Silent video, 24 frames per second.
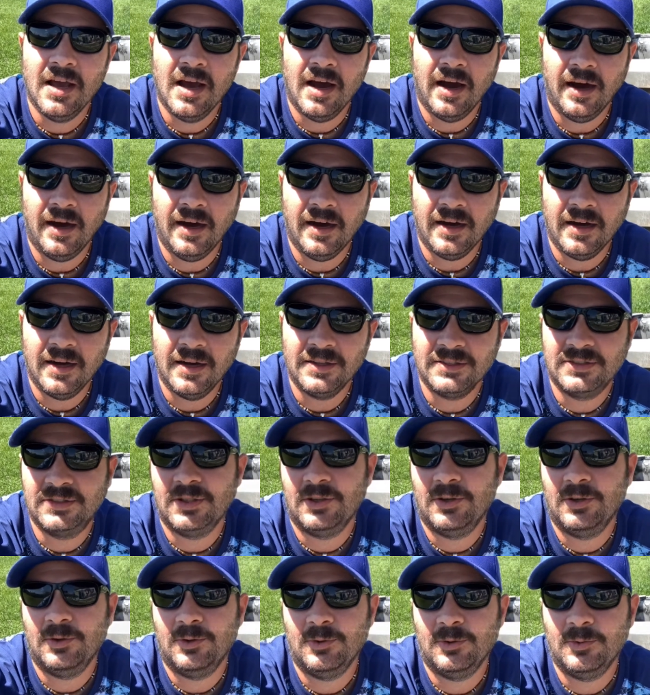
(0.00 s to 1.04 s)

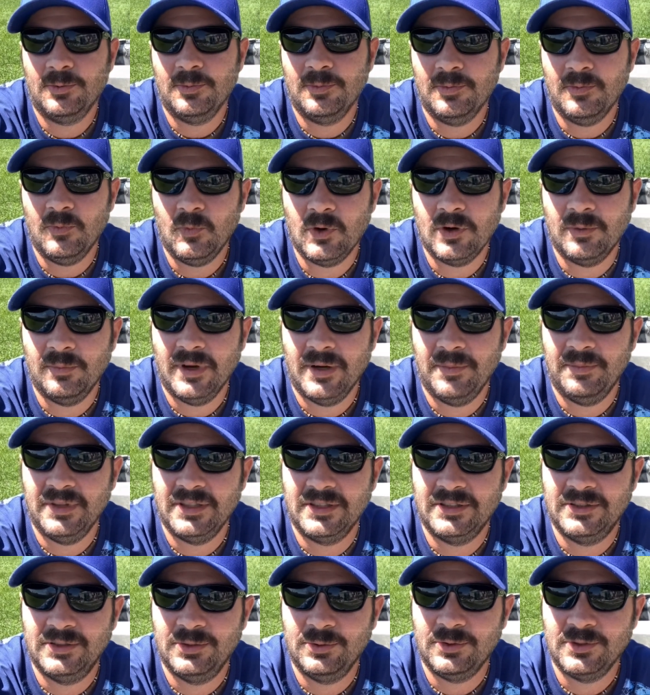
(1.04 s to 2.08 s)
So one of my big
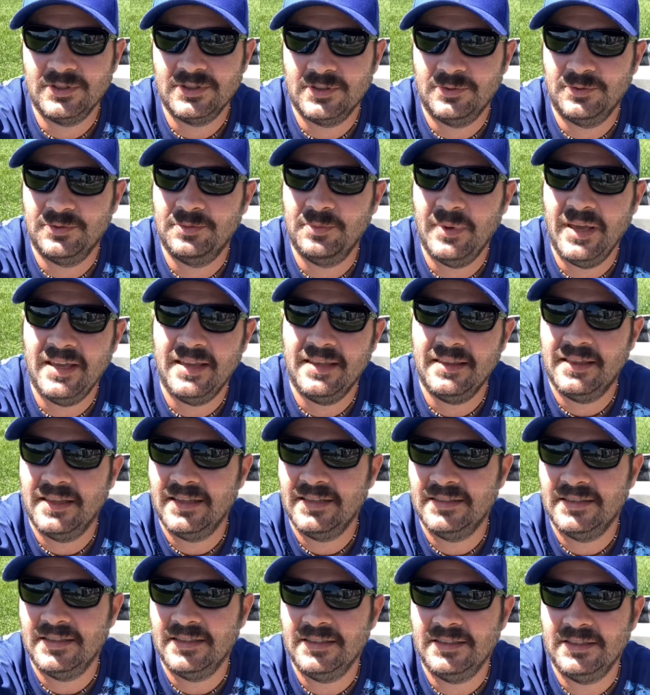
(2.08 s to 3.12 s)
tools that was making
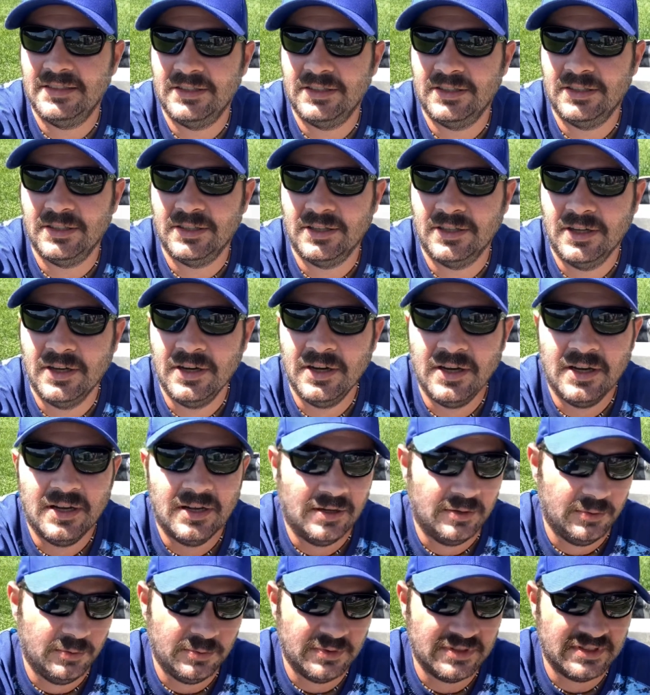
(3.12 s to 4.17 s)
things easier
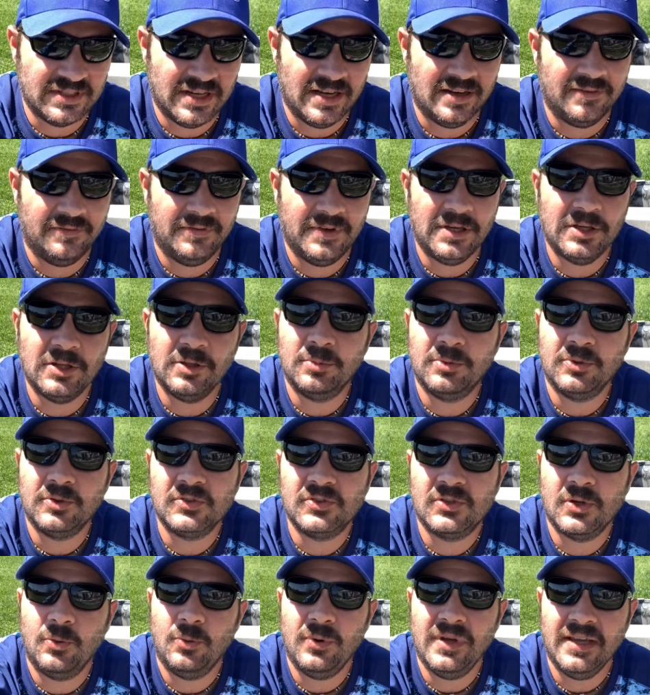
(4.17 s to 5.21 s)
was not available.
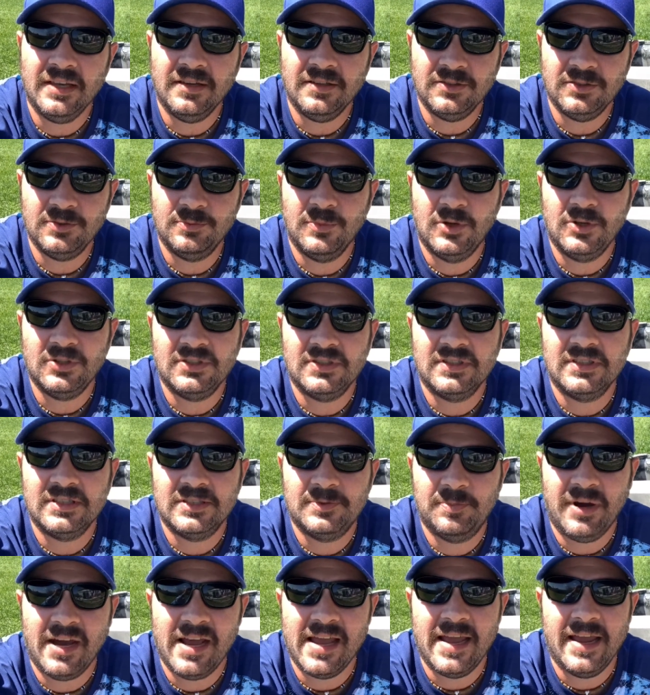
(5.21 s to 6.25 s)
So we had to do most of this
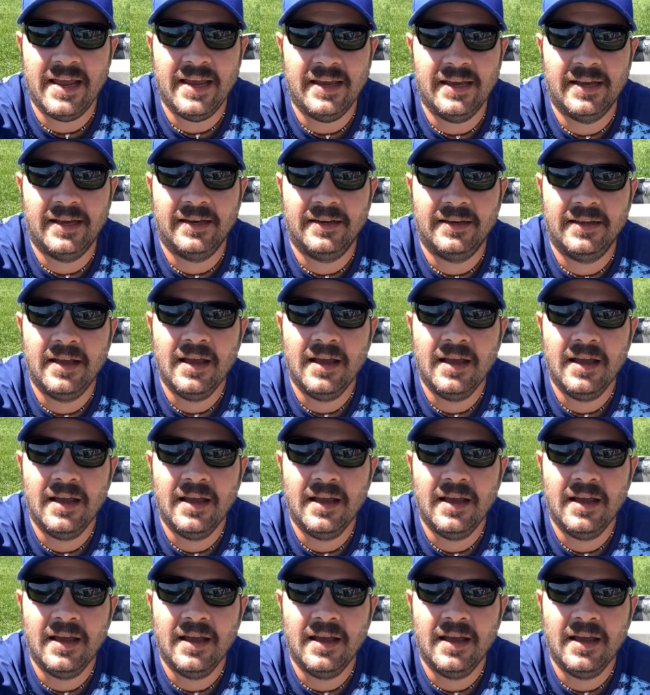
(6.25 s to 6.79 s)
by hand.